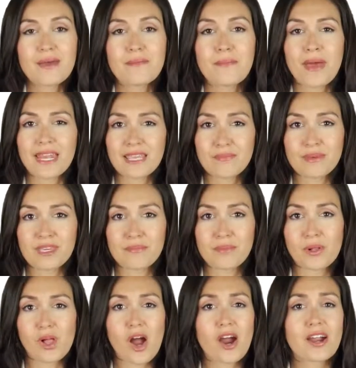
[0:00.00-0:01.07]
Many
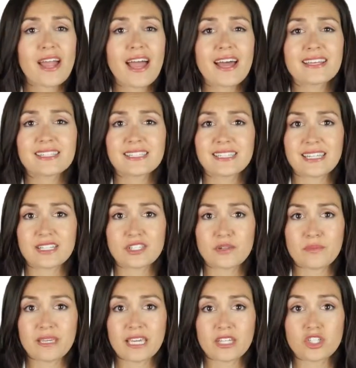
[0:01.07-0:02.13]
people are hesitant
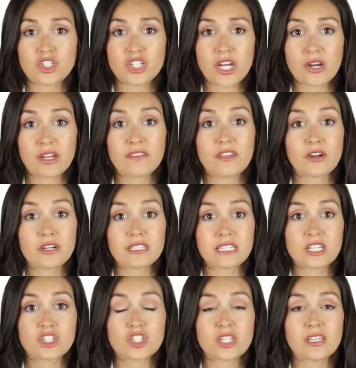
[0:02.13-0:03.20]
to begin sharing their
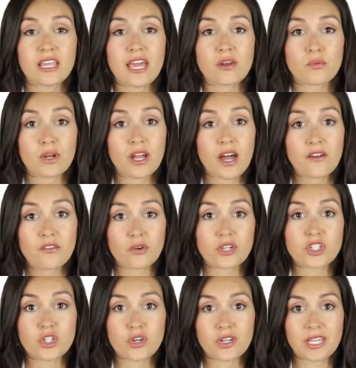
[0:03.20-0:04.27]
addiction and
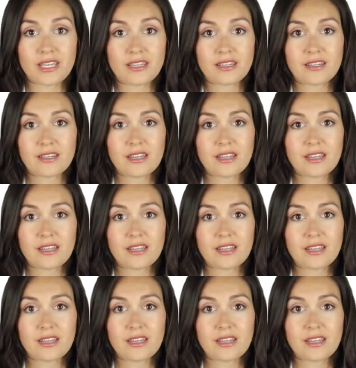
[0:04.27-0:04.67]
recovery journey.